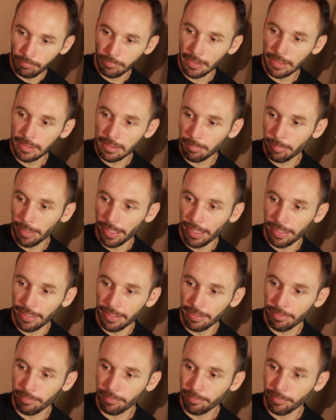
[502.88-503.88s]
That's about
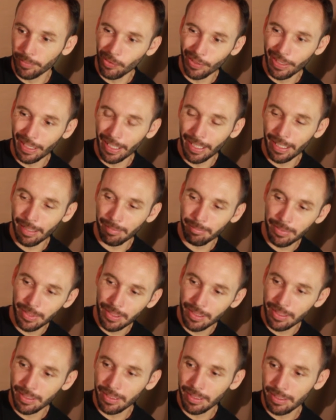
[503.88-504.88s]
it. Good
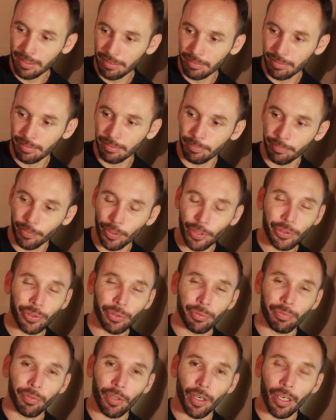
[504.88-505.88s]
games.
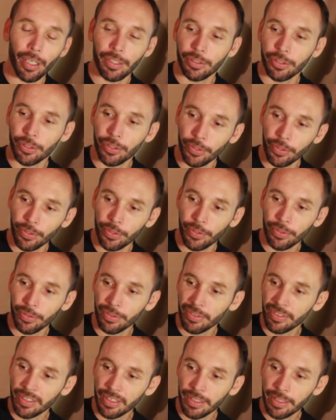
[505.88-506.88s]
Virtua Fighter
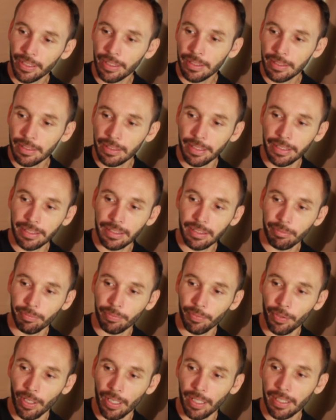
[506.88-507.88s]
2. It's a decent
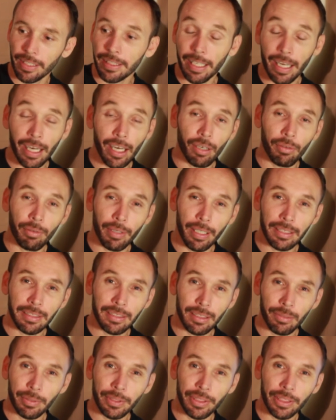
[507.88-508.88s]
fighter. Gal
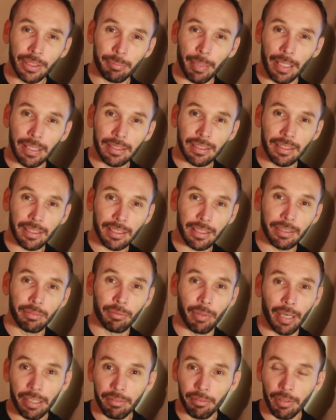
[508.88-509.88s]
Racer, which is basically
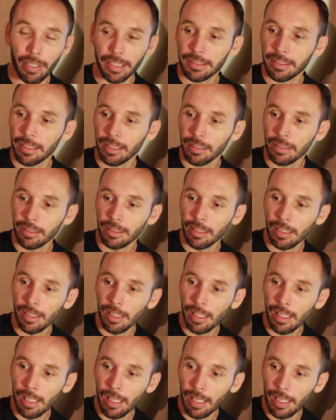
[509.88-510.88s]
Rad Racer.
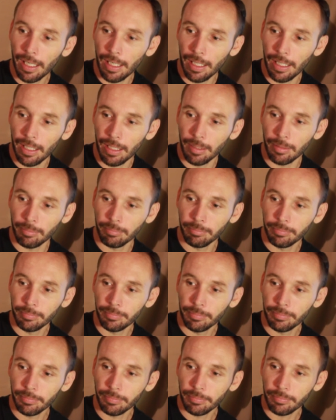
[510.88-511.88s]

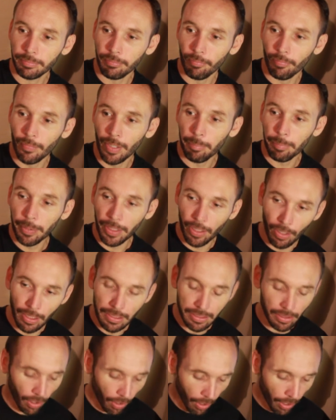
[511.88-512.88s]
But
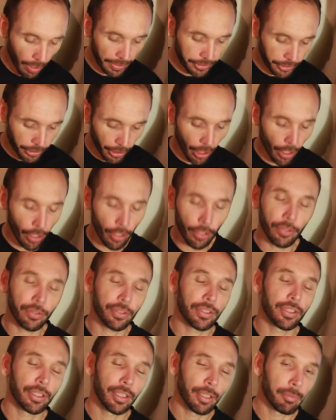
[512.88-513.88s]
guys, I
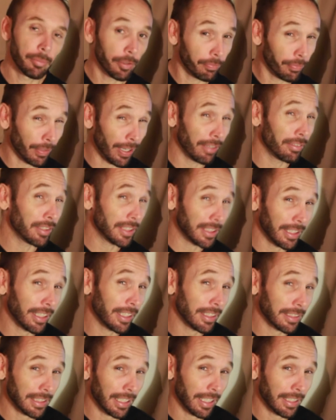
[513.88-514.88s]
chose my favourite
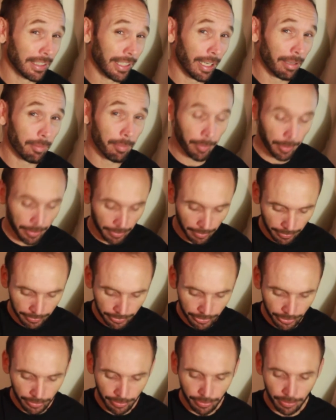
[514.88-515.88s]
Sega Saturn game in my
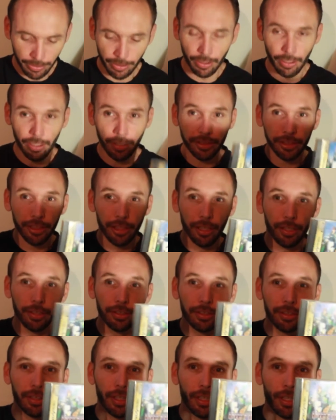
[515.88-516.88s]
collection. I
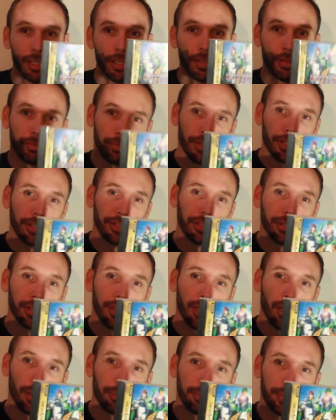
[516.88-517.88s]
chose the Virtua
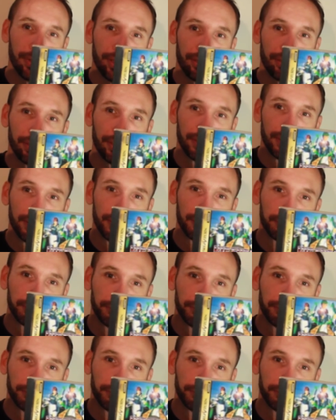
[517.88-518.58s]
Cop series.